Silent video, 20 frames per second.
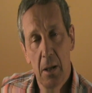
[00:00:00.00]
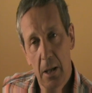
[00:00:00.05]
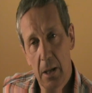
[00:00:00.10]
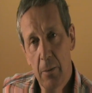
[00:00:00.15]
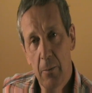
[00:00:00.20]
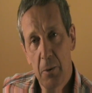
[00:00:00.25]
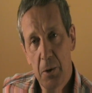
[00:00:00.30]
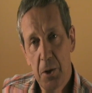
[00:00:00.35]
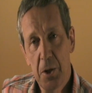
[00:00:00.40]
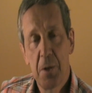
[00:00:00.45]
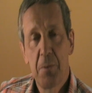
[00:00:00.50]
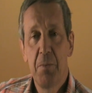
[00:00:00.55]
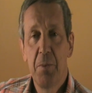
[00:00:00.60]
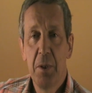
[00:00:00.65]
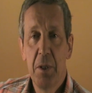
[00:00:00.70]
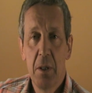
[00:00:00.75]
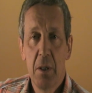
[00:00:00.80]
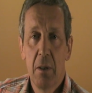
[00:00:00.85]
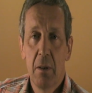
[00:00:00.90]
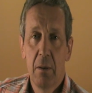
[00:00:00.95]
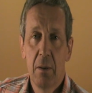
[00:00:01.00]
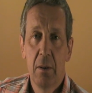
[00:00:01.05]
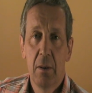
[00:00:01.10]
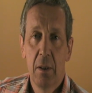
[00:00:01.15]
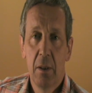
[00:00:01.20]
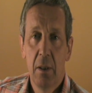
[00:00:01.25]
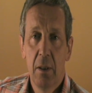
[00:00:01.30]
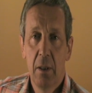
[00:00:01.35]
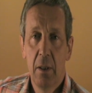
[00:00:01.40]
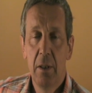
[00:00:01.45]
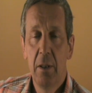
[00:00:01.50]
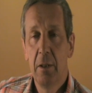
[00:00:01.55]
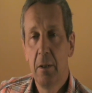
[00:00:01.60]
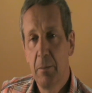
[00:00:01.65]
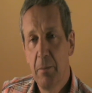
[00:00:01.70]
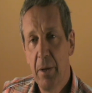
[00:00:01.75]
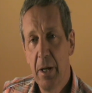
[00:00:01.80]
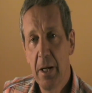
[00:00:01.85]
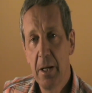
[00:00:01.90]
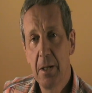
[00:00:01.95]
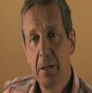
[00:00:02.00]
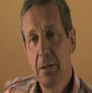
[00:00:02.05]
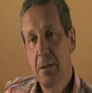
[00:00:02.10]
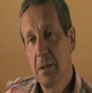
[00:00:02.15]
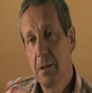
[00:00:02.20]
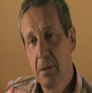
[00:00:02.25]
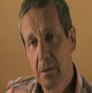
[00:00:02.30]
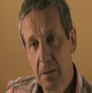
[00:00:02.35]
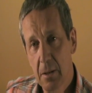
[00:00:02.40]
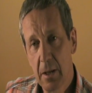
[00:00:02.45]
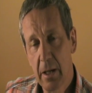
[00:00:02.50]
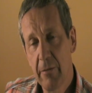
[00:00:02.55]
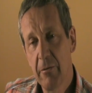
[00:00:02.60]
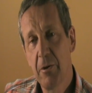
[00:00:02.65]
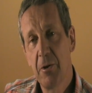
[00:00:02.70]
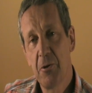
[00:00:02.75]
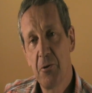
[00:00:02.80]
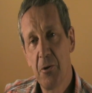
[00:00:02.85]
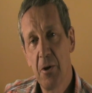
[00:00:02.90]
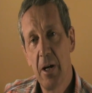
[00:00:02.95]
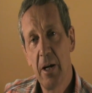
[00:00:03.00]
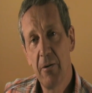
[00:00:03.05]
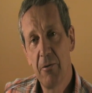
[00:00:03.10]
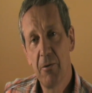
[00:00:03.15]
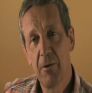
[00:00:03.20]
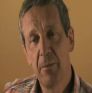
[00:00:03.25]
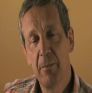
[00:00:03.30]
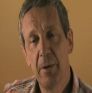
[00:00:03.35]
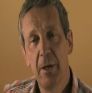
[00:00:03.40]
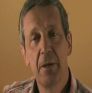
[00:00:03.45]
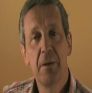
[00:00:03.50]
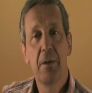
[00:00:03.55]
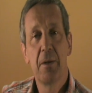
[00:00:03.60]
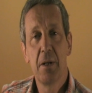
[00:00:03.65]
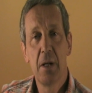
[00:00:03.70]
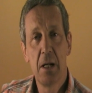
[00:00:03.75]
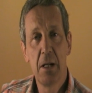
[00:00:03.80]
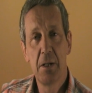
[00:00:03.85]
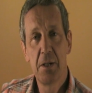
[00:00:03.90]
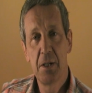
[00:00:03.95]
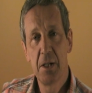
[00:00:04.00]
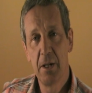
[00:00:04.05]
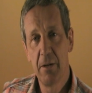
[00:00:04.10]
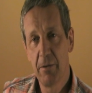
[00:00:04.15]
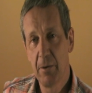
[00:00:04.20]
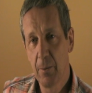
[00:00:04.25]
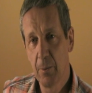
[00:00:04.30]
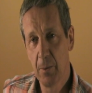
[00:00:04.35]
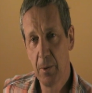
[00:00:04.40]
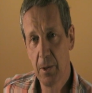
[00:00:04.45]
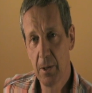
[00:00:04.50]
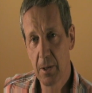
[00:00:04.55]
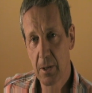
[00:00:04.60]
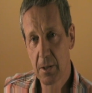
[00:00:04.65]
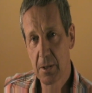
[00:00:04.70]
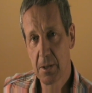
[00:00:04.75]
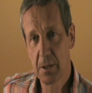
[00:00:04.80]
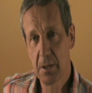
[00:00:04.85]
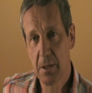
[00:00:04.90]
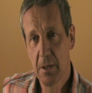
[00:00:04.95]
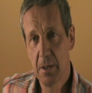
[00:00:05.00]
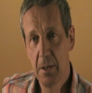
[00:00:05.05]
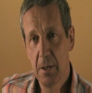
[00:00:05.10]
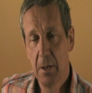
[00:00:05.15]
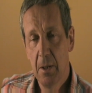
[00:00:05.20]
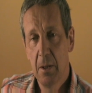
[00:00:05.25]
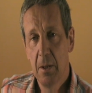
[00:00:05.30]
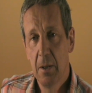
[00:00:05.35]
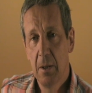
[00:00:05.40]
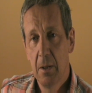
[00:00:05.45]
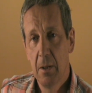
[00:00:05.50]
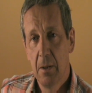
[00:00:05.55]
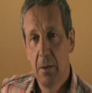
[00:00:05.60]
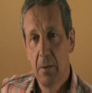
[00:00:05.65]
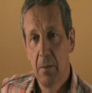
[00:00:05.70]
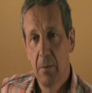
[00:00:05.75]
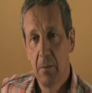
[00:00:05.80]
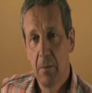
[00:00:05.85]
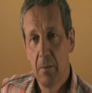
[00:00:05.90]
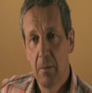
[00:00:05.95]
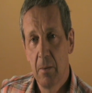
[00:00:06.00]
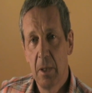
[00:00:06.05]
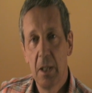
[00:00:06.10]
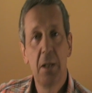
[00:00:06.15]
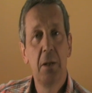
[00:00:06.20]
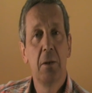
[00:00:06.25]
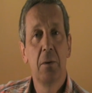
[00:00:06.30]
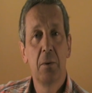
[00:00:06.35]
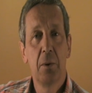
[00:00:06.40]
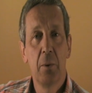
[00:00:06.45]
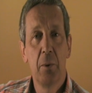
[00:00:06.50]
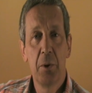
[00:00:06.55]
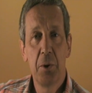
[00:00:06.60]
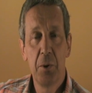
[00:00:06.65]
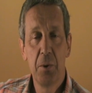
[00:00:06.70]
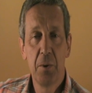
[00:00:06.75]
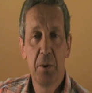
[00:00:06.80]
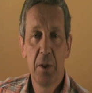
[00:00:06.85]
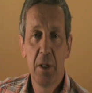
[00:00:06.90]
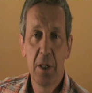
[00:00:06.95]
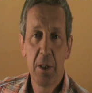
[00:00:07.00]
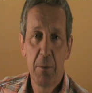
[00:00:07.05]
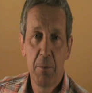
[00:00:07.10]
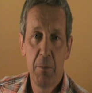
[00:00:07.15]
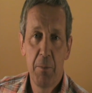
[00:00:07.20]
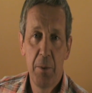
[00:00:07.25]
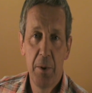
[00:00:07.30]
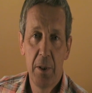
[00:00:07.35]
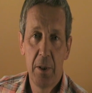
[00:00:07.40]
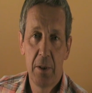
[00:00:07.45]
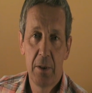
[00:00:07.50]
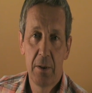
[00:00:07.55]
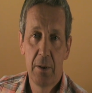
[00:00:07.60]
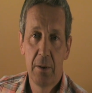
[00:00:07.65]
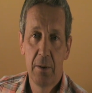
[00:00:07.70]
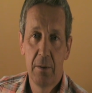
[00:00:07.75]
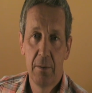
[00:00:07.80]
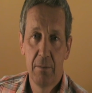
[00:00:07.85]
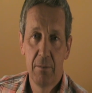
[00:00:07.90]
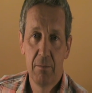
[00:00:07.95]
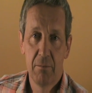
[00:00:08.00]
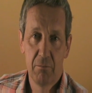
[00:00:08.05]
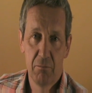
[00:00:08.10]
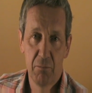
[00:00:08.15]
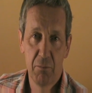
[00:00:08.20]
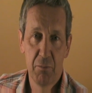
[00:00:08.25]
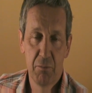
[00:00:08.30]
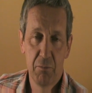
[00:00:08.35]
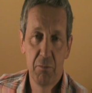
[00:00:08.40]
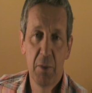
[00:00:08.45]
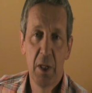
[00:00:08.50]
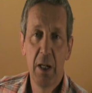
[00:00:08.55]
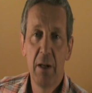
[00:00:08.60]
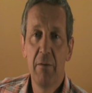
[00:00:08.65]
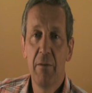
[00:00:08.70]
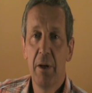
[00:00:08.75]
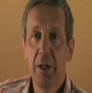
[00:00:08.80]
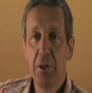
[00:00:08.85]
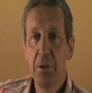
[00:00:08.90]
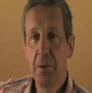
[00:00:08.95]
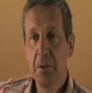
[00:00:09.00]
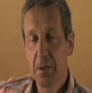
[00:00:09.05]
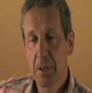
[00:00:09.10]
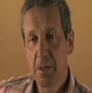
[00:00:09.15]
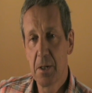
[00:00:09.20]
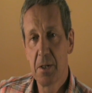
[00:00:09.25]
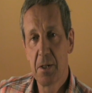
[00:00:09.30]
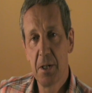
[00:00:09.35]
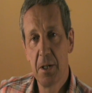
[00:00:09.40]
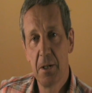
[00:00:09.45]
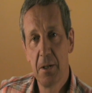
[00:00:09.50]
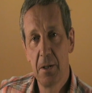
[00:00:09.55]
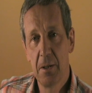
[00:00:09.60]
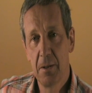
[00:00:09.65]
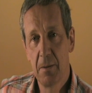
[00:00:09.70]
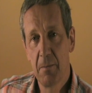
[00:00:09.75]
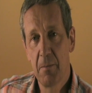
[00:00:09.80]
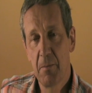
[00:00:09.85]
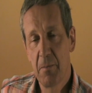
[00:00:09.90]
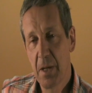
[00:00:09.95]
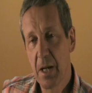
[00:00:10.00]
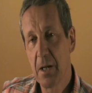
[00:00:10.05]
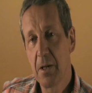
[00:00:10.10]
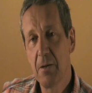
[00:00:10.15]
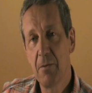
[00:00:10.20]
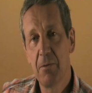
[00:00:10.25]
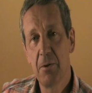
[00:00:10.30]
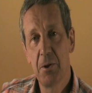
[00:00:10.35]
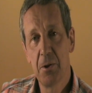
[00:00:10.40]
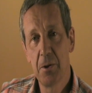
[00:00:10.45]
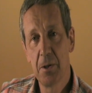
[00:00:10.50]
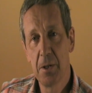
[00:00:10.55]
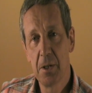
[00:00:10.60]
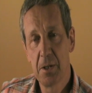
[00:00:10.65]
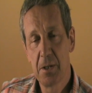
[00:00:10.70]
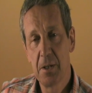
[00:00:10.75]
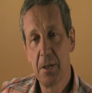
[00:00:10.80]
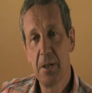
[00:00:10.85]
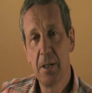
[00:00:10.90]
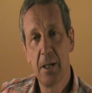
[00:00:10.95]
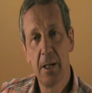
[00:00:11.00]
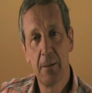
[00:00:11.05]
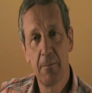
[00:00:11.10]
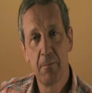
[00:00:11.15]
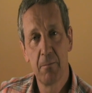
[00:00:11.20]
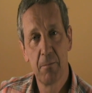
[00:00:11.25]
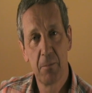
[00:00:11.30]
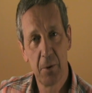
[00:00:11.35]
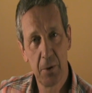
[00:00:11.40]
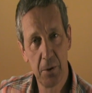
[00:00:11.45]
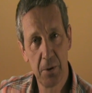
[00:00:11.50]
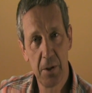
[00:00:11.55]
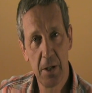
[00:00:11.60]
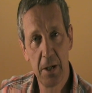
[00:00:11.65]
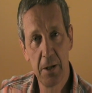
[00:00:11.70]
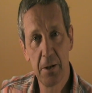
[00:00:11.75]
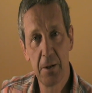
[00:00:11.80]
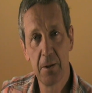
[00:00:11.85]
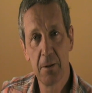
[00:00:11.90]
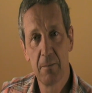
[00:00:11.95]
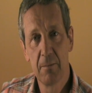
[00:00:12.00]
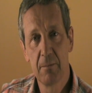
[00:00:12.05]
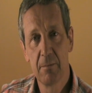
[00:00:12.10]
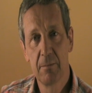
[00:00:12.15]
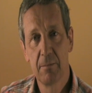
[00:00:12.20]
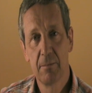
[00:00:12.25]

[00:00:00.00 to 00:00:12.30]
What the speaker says: It would just be a little paint. Give it a try for a month and see if it works. Well, I don't know what you think, but I invite you to consider, and thank you for joining us today. Good day to you.